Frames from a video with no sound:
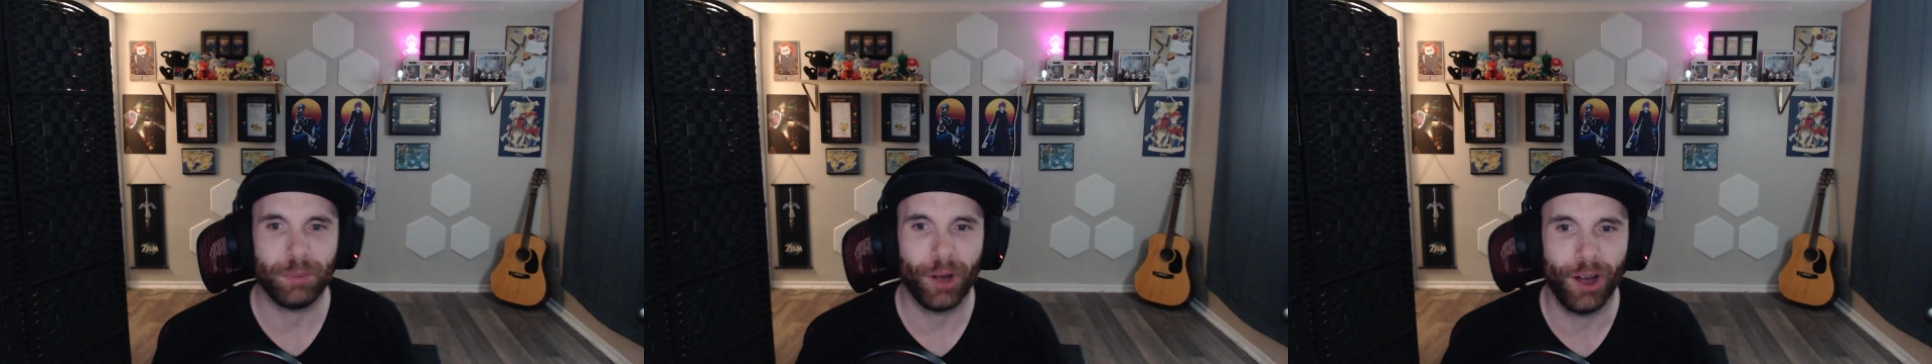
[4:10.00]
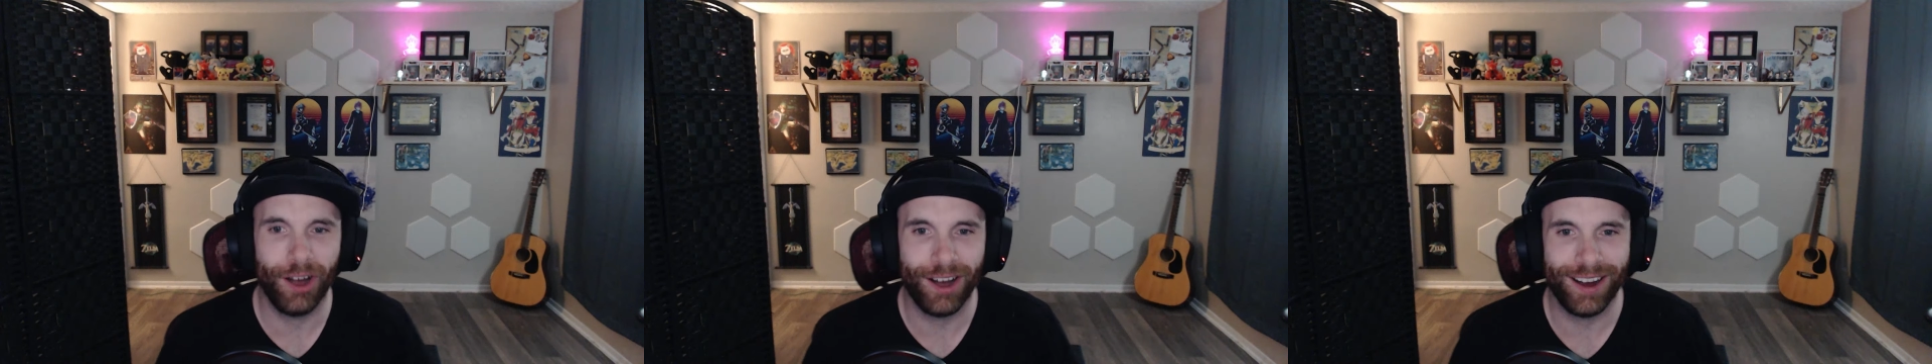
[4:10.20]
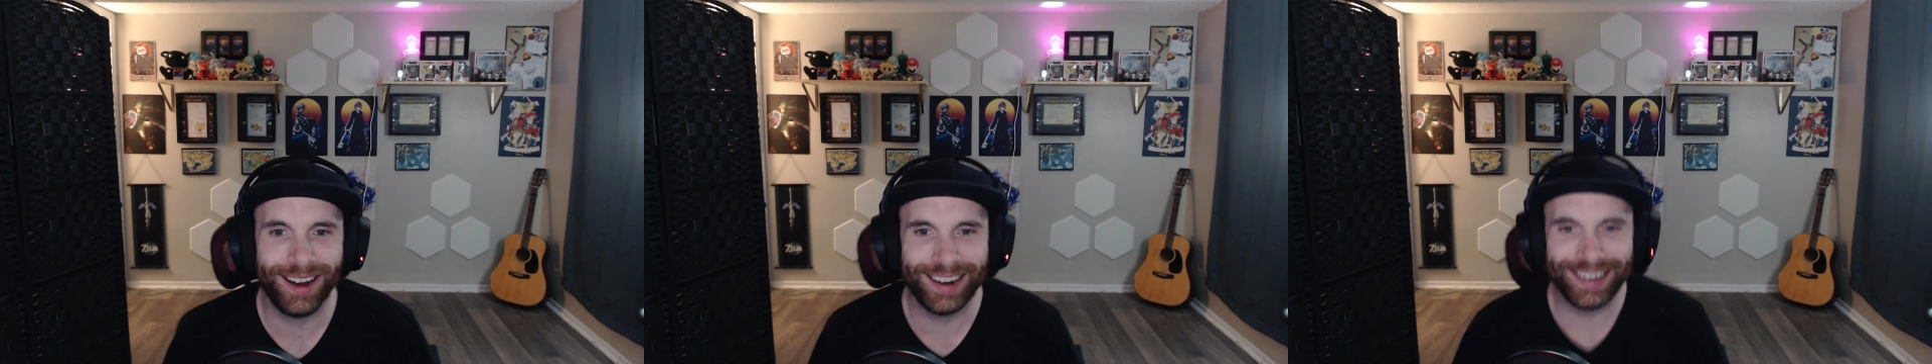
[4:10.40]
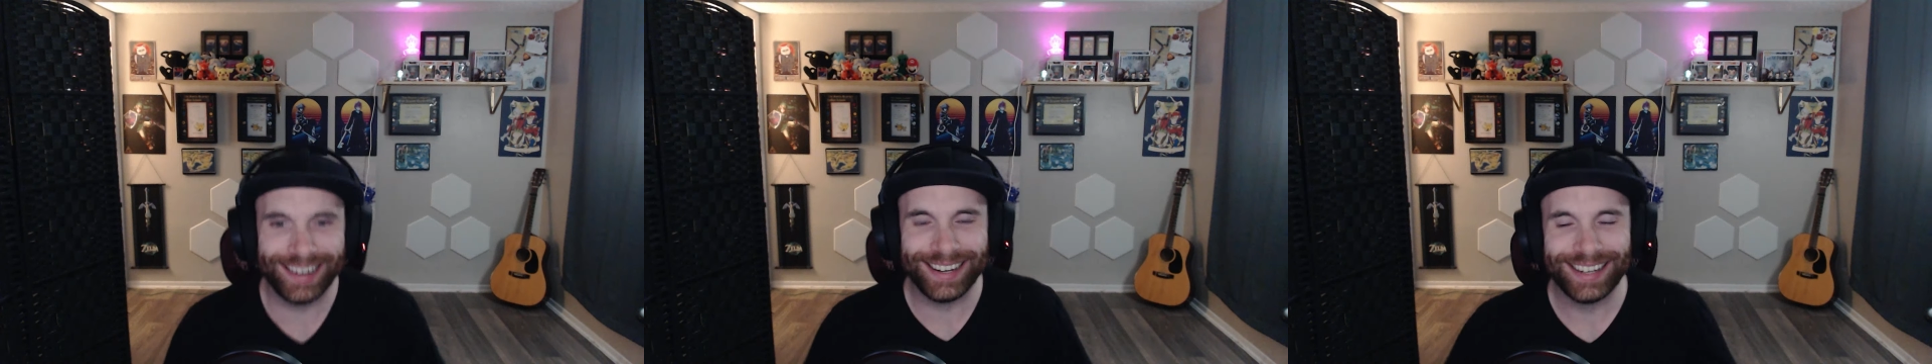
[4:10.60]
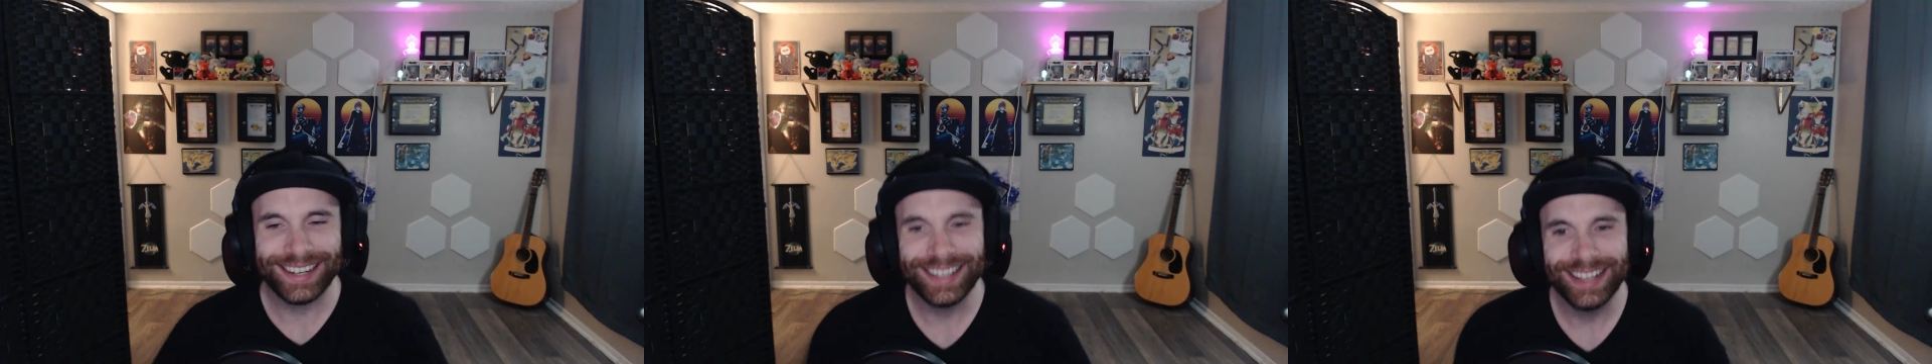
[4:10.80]
bar,
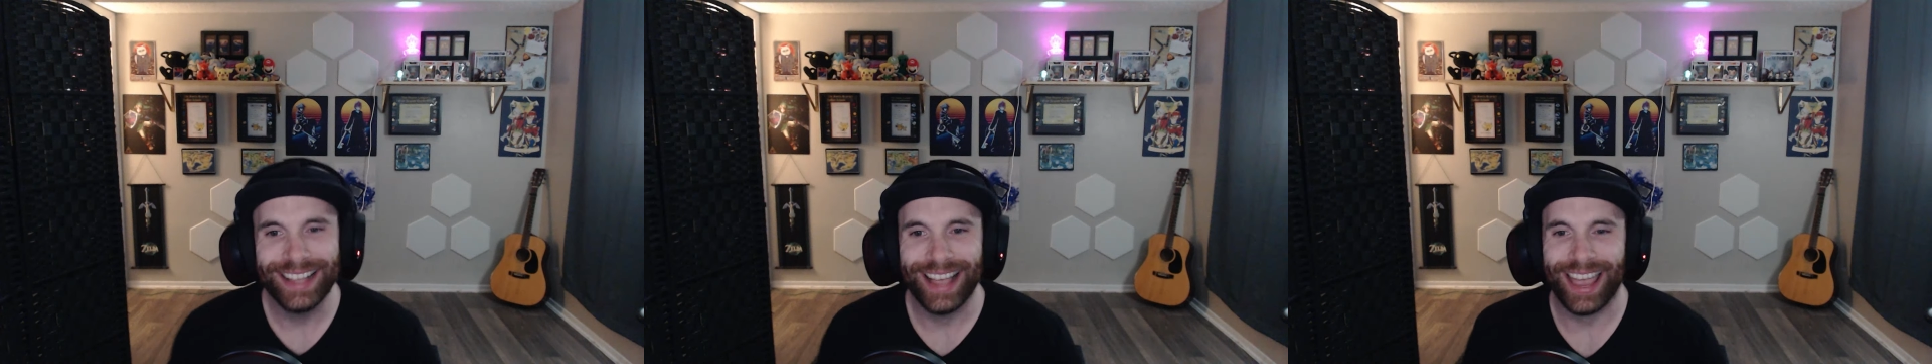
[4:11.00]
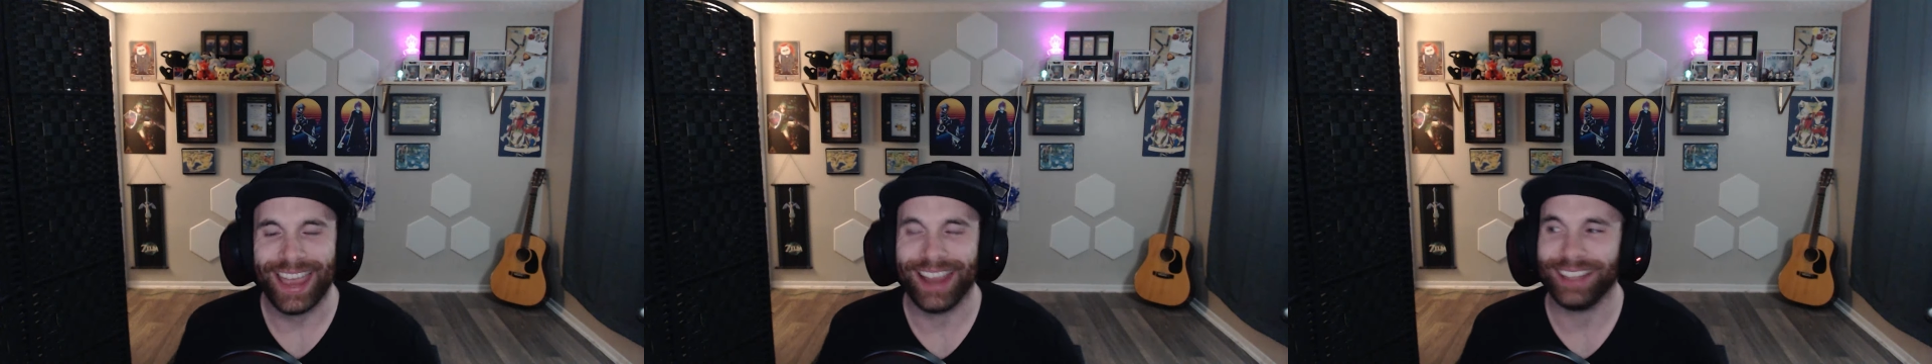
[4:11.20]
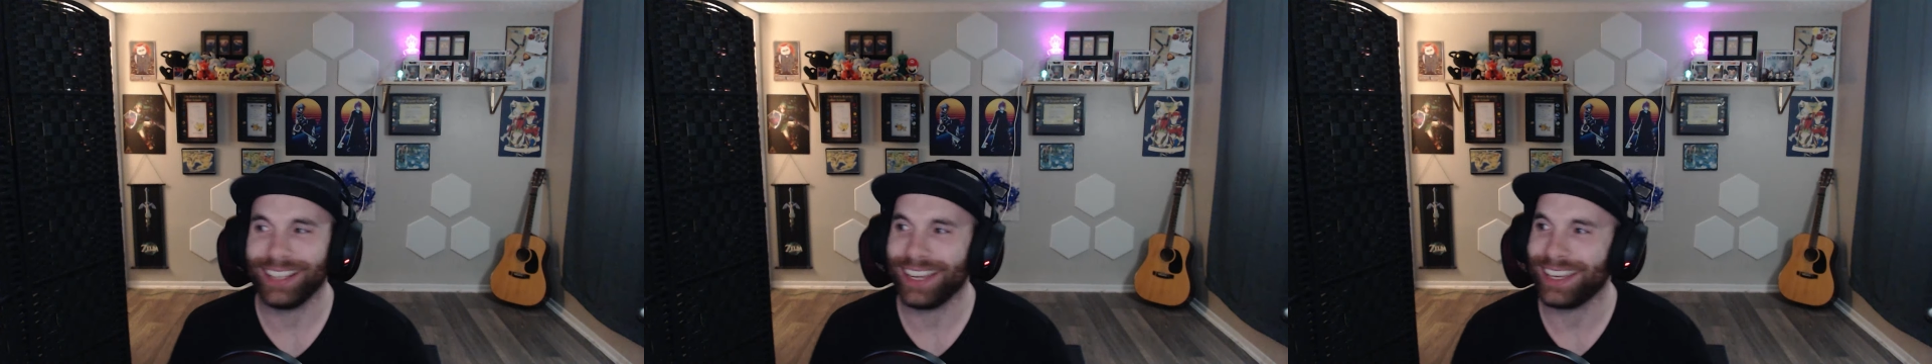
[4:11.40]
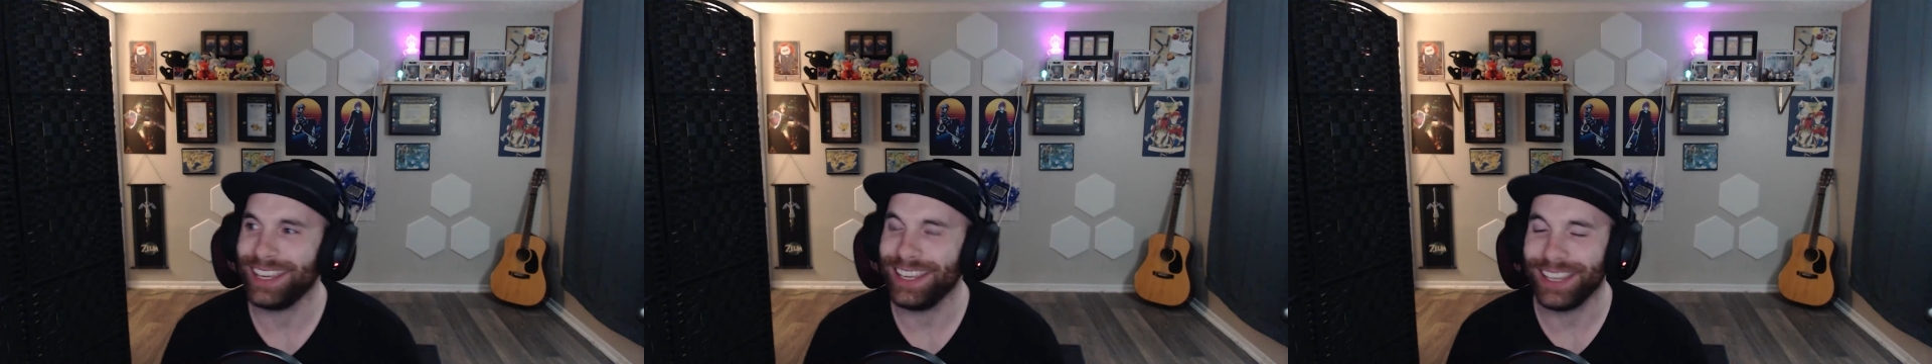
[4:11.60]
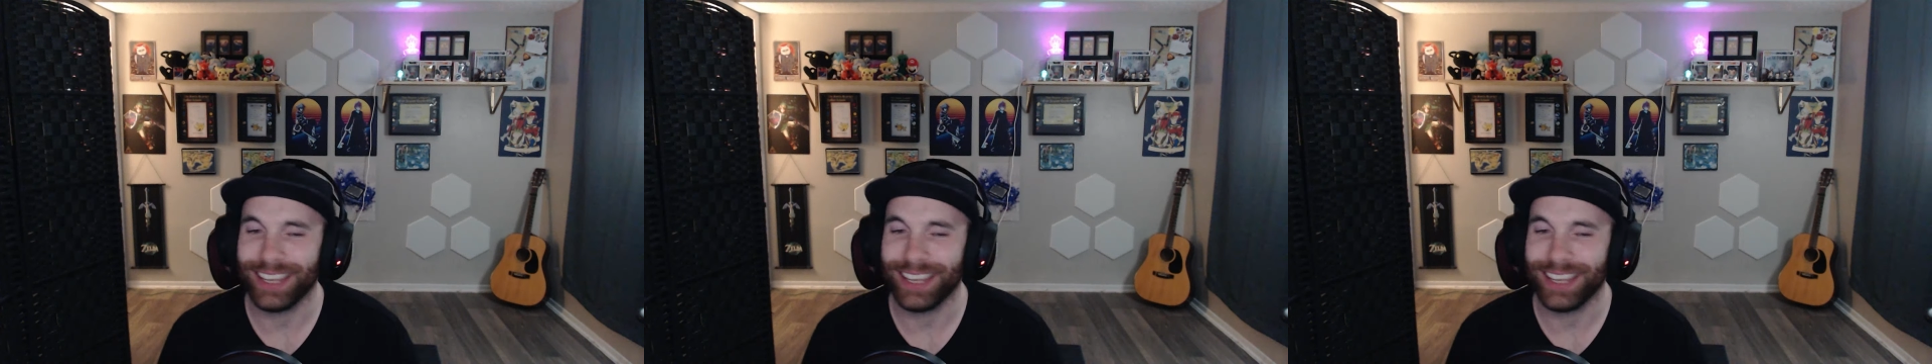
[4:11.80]
and like he